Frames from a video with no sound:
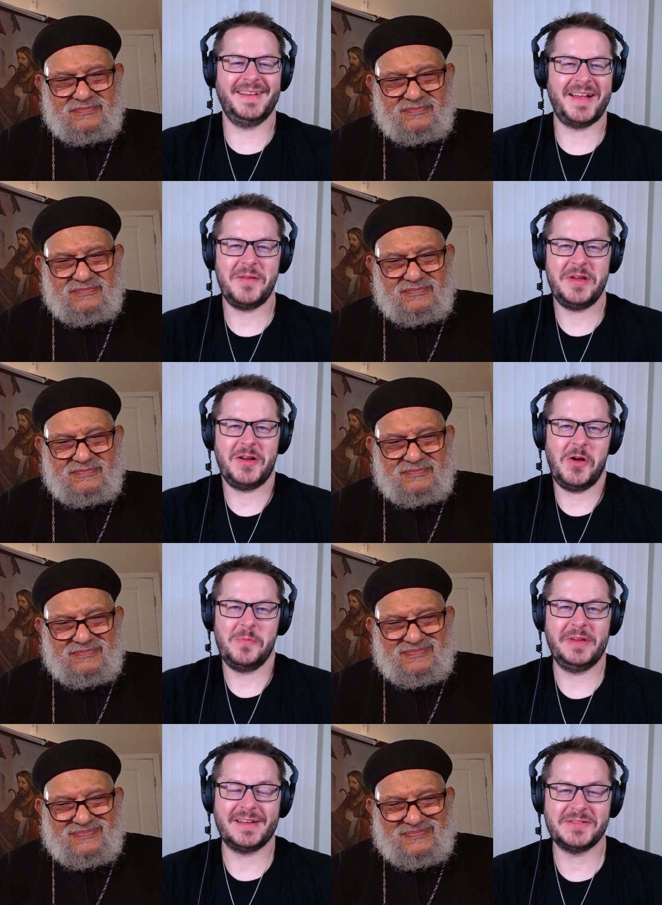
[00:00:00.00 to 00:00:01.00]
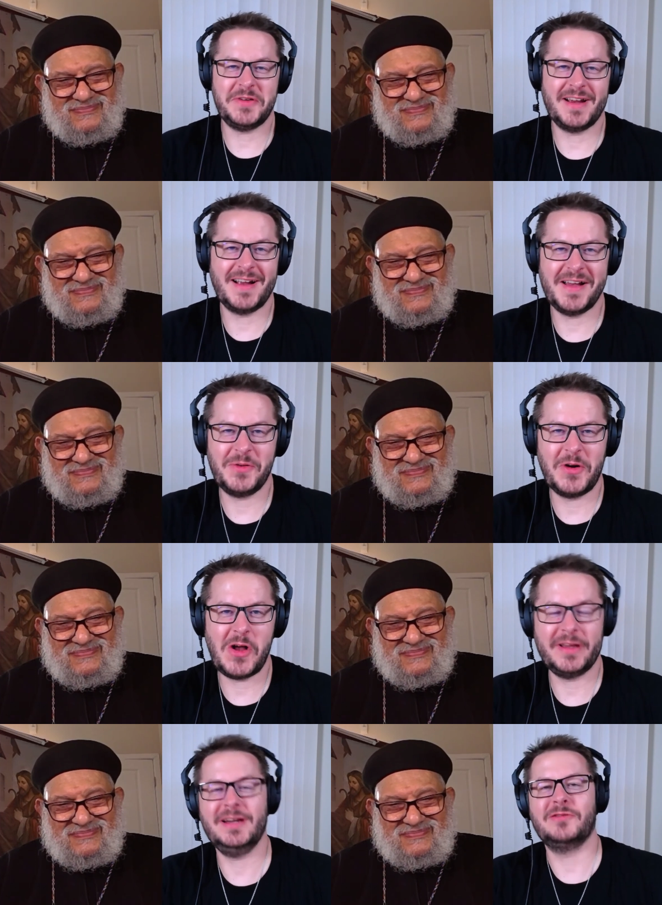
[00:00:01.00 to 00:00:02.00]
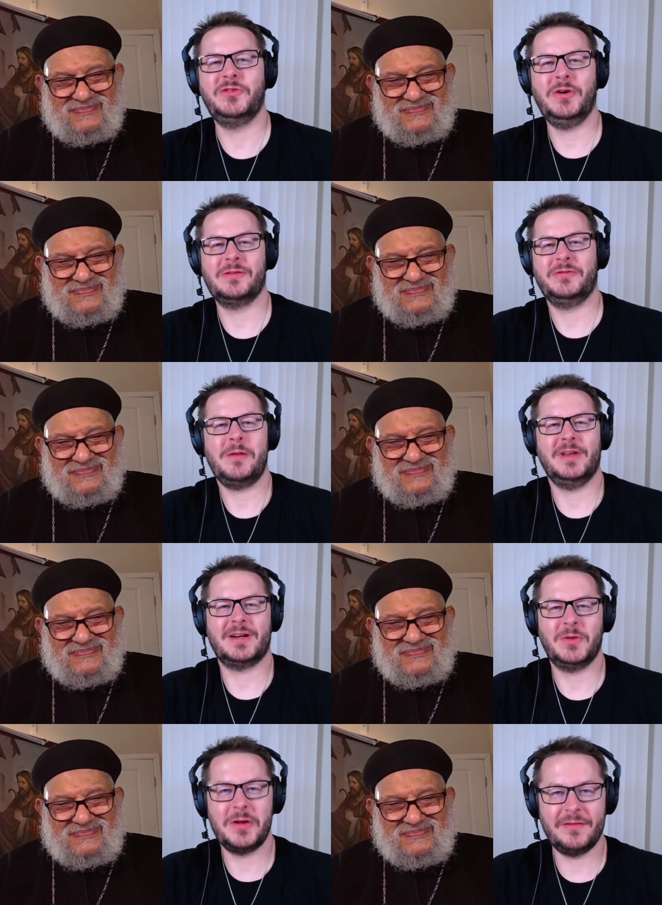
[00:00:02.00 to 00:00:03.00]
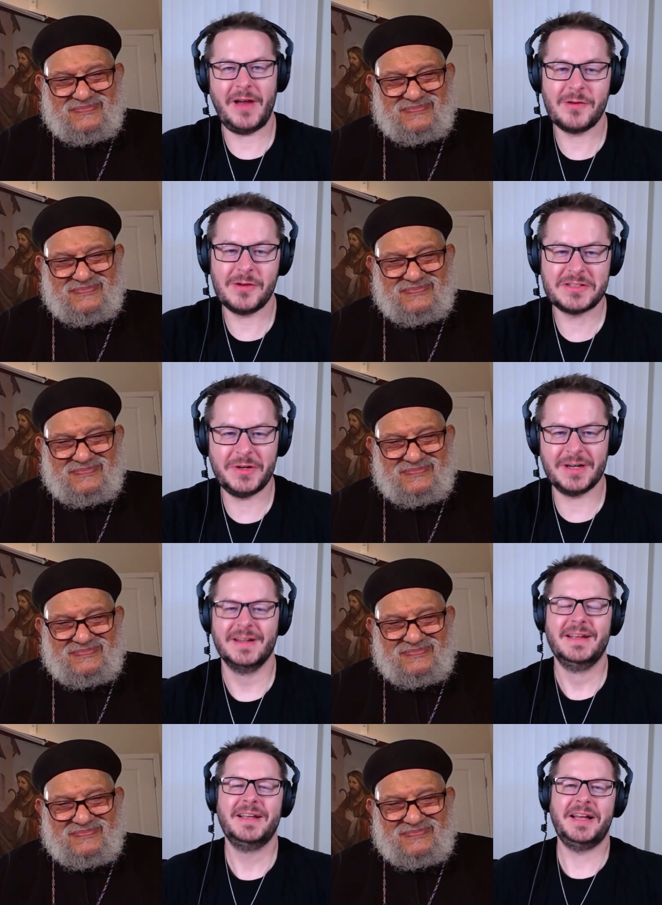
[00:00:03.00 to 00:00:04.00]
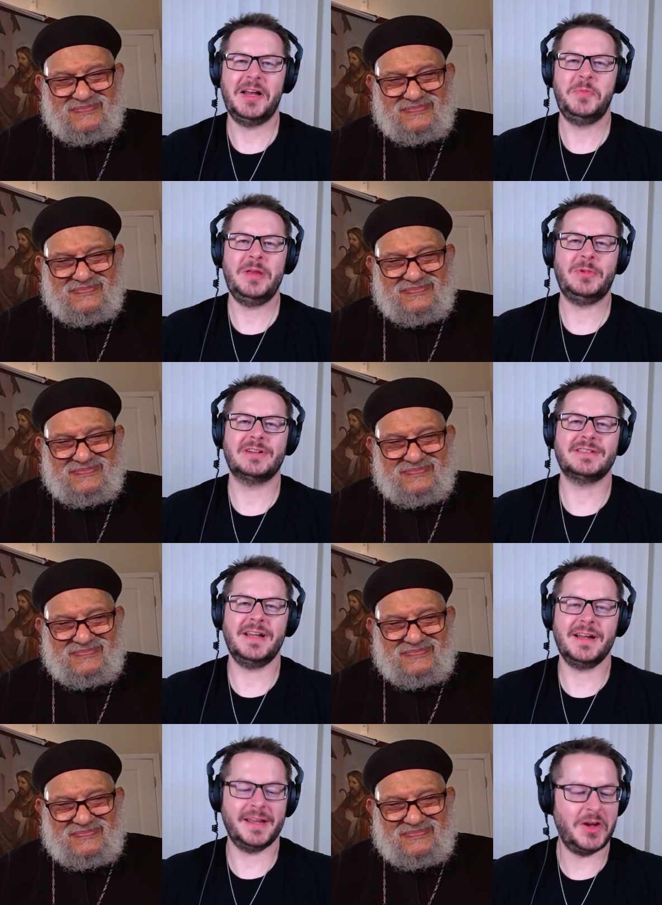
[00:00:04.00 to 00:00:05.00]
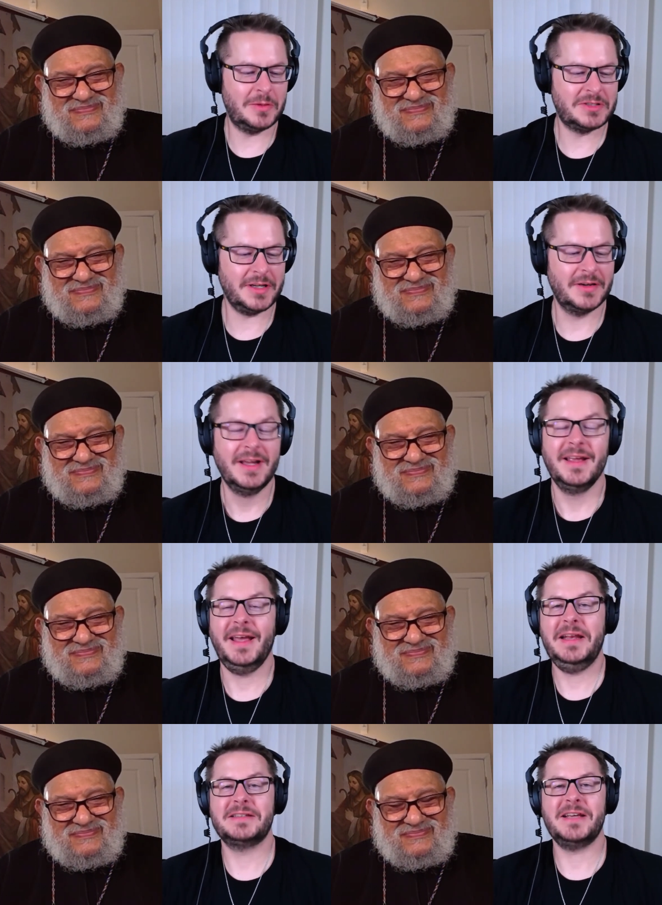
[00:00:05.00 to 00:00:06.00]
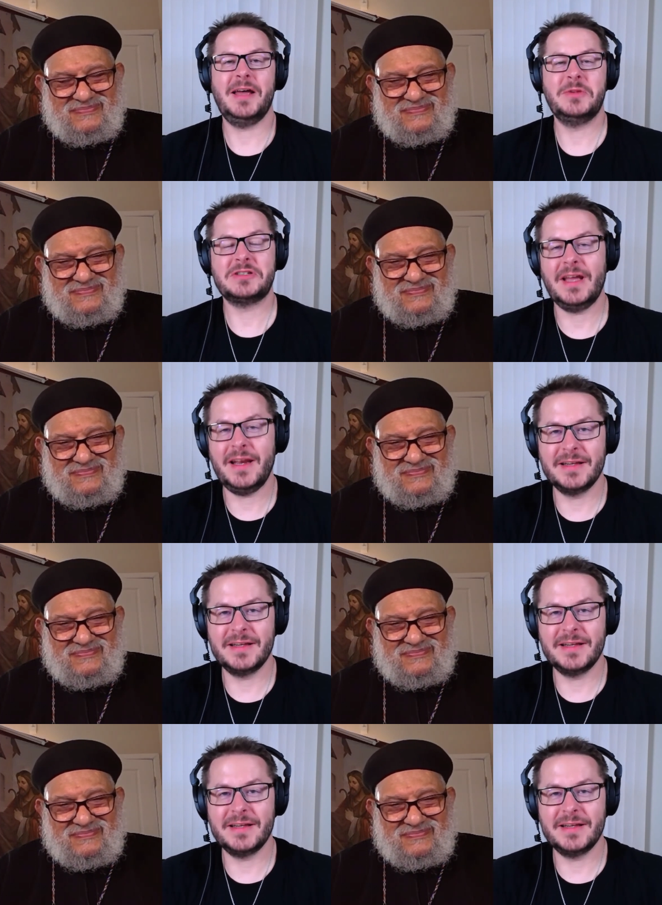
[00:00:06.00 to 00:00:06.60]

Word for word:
Speaker 1: I'm at home because we uh, we're all here for from the coronavirus where uh, people are stuck at home. So anytime you're studying